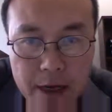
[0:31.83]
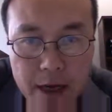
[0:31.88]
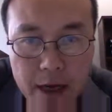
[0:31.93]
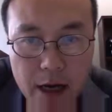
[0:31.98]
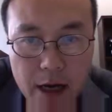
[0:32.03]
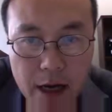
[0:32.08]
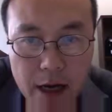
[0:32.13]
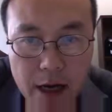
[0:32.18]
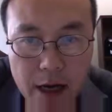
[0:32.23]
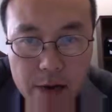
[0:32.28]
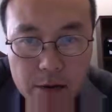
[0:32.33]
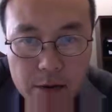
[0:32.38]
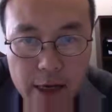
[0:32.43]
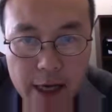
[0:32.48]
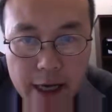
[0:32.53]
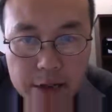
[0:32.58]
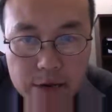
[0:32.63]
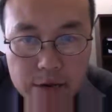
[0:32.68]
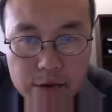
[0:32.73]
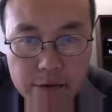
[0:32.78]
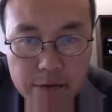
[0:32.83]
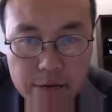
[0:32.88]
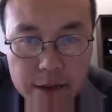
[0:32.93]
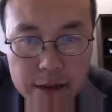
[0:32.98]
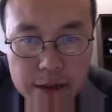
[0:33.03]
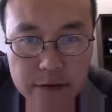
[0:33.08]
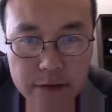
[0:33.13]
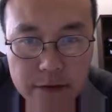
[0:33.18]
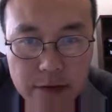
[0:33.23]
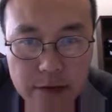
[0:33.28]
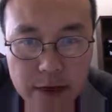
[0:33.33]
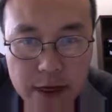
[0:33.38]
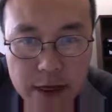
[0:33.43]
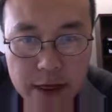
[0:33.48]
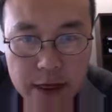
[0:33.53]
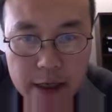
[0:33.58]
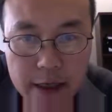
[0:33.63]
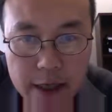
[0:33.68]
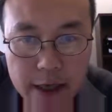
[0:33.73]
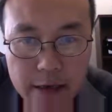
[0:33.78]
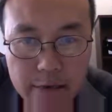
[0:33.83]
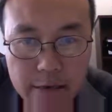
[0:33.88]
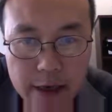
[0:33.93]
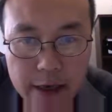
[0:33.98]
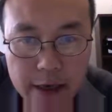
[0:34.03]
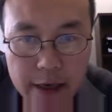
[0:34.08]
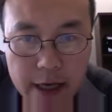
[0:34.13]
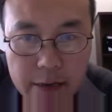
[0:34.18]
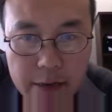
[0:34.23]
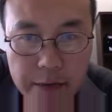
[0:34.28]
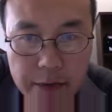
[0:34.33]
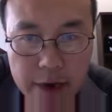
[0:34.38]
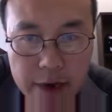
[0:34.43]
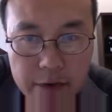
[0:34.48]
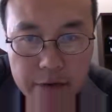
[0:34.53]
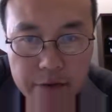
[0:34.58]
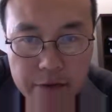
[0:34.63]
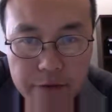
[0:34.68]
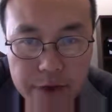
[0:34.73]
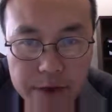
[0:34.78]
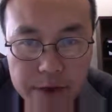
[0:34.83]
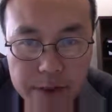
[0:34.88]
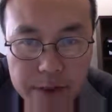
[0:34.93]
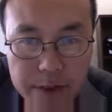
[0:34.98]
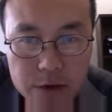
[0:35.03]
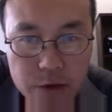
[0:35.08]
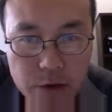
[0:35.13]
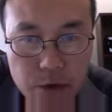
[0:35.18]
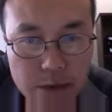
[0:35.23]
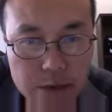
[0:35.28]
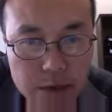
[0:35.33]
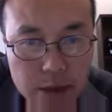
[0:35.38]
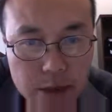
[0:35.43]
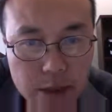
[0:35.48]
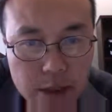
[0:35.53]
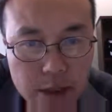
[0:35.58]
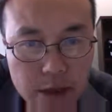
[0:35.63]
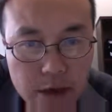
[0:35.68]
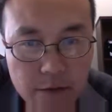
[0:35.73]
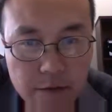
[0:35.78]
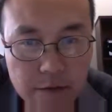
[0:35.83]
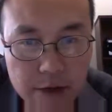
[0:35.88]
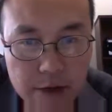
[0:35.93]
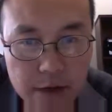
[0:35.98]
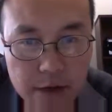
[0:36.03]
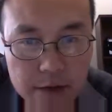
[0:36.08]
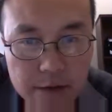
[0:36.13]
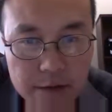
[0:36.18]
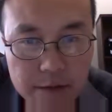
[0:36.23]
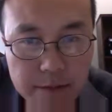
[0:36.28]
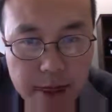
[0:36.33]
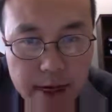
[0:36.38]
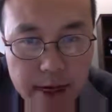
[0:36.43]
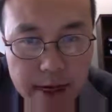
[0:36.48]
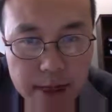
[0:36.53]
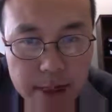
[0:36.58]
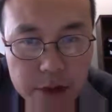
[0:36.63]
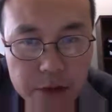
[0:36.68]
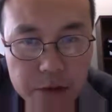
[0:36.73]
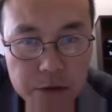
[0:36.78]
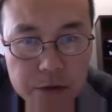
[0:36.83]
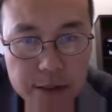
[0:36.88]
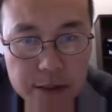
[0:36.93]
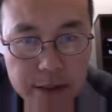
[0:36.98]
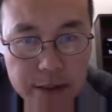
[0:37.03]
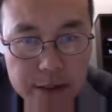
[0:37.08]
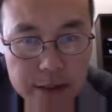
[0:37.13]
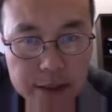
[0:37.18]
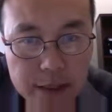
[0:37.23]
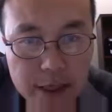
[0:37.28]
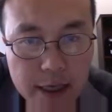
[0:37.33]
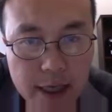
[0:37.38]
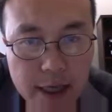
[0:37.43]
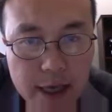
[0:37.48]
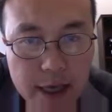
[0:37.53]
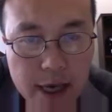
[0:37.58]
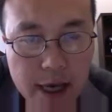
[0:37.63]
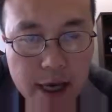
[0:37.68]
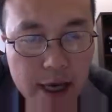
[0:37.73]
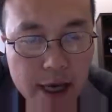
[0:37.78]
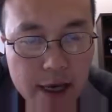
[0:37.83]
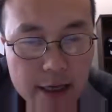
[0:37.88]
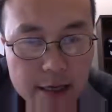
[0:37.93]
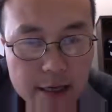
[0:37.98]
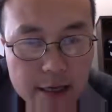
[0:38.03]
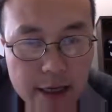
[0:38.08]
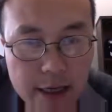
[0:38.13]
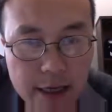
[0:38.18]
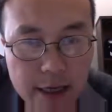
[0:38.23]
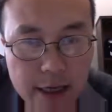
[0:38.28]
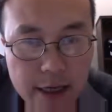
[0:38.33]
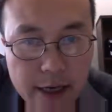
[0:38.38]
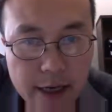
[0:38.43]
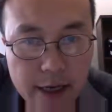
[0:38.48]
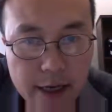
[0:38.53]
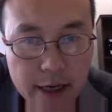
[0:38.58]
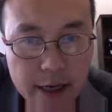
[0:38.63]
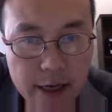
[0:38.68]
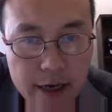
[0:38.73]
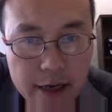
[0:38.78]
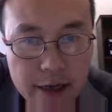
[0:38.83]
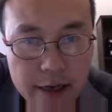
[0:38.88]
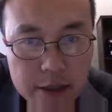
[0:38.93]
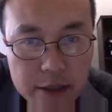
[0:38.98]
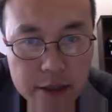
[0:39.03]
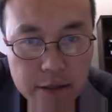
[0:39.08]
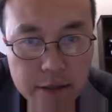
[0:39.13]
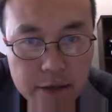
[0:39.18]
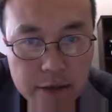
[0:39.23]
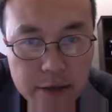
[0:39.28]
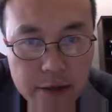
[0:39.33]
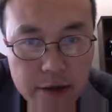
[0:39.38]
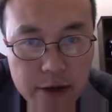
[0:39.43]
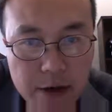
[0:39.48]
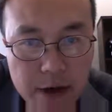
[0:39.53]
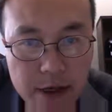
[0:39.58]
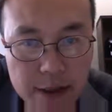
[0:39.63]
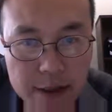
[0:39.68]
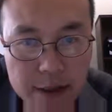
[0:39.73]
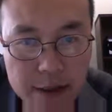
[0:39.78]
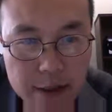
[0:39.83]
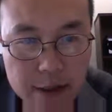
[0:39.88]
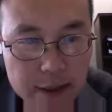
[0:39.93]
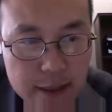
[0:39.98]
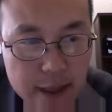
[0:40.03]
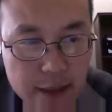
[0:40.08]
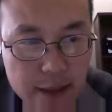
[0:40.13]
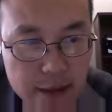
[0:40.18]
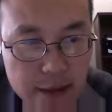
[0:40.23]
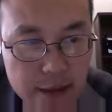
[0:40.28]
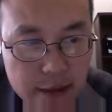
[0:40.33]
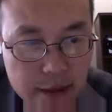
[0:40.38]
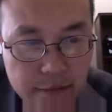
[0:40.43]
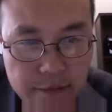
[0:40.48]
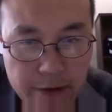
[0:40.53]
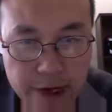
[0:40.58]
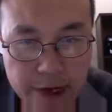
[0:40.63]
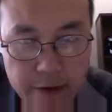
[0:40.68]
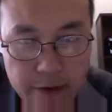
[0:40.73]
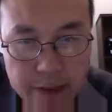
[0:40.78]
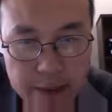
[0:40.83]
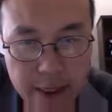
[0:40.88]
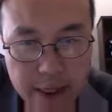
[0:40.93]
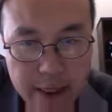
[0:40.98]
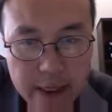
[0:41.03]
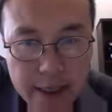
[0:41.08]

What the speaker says: I would like to first of all give a brief description about my duties as a College of Liberal Arts and Science faculty.